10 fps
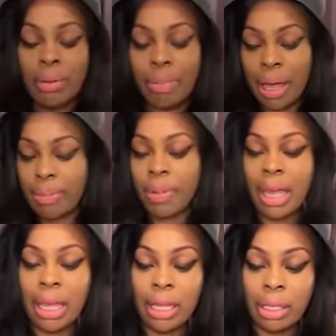
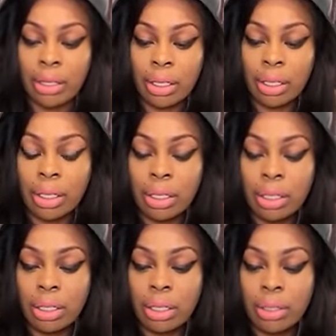baby.
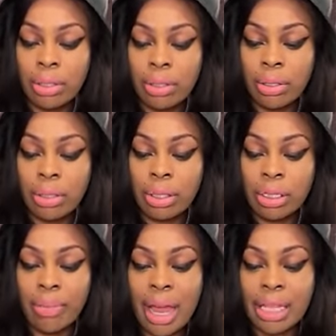
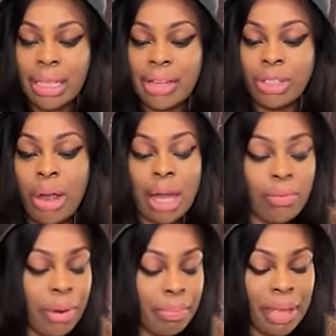Somebody they trying
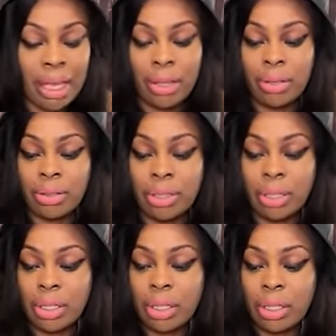to rebuild
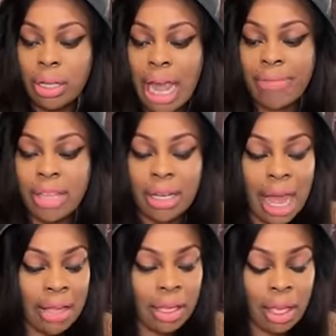after
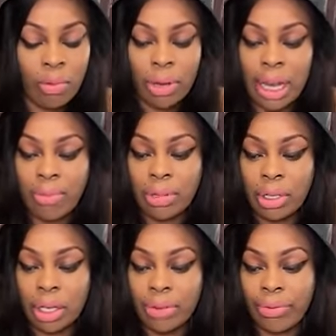not getting what they were
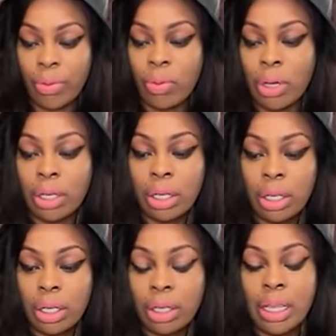looking for.
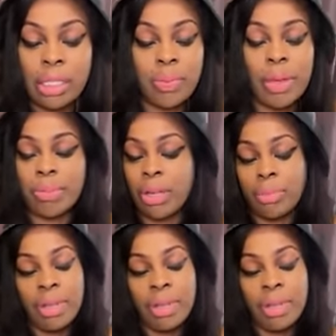These people could be